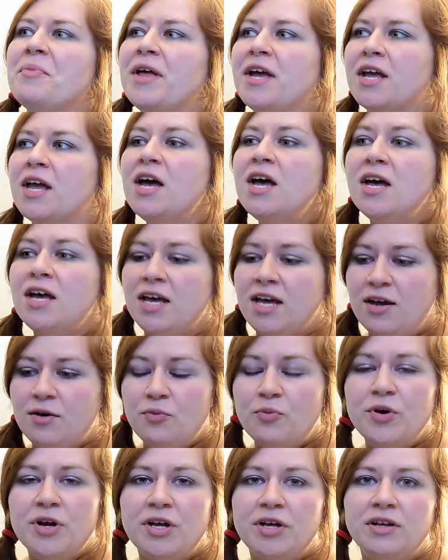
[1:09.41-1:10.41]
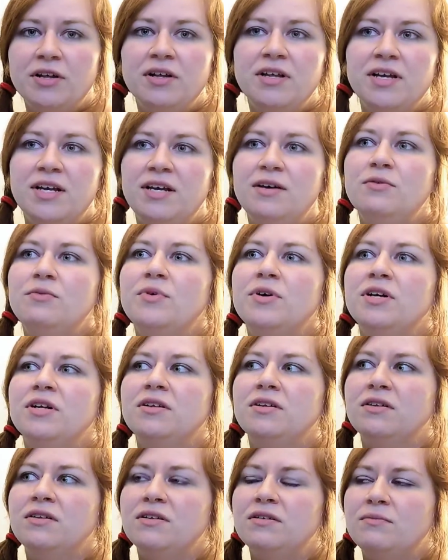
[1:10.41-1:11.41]
Like it will, it
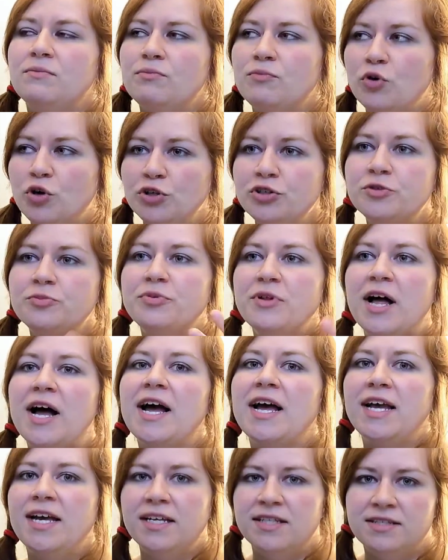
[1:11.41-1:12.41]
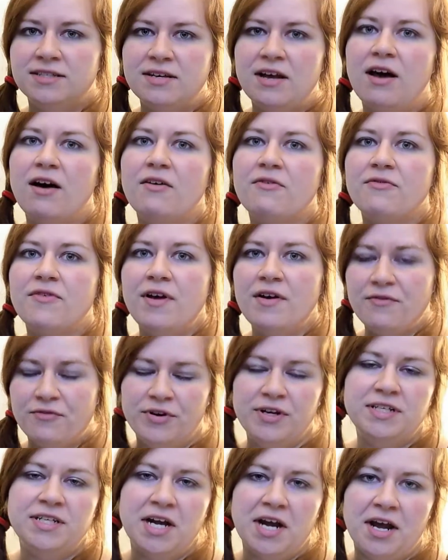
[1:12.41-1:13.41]
will multiply itself
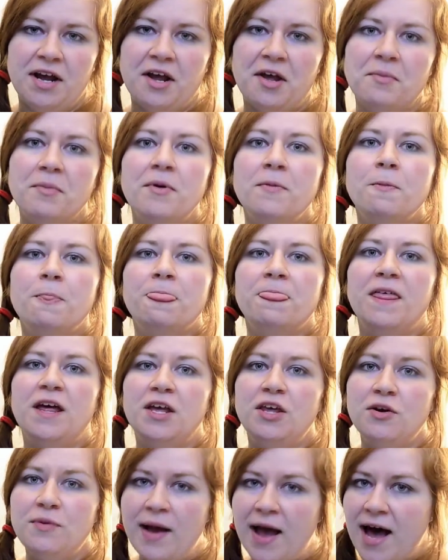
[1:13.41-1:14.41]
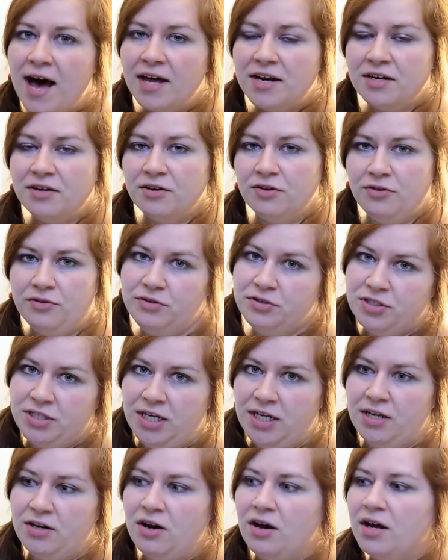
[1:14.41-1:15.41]
every time that you add another
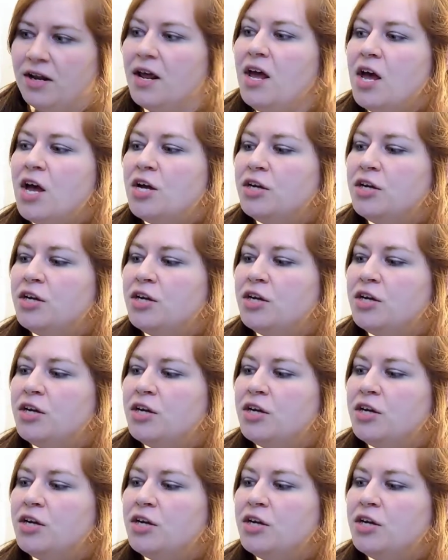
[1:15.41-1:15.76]
gene on.